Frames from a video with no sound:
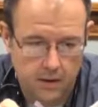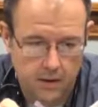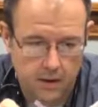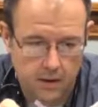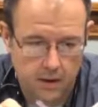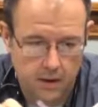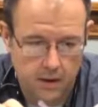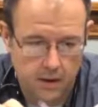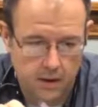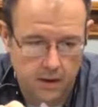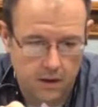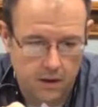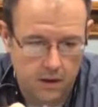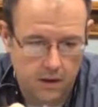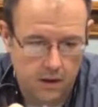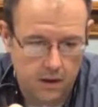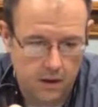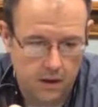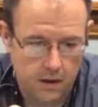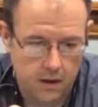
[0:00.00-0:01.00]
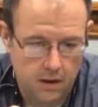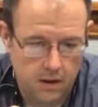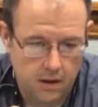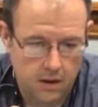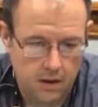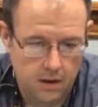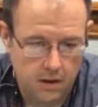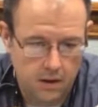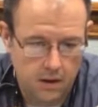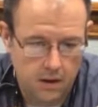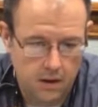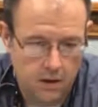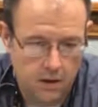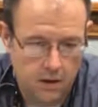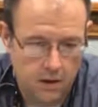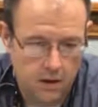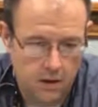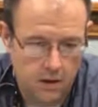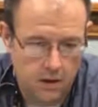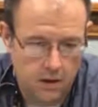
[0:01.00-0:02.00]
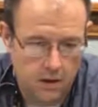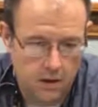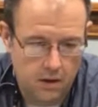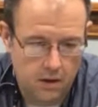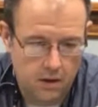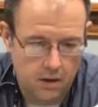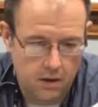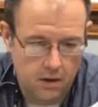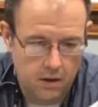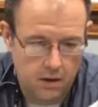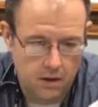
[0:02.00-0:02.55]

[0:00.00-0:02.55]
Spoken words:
Nothing is said.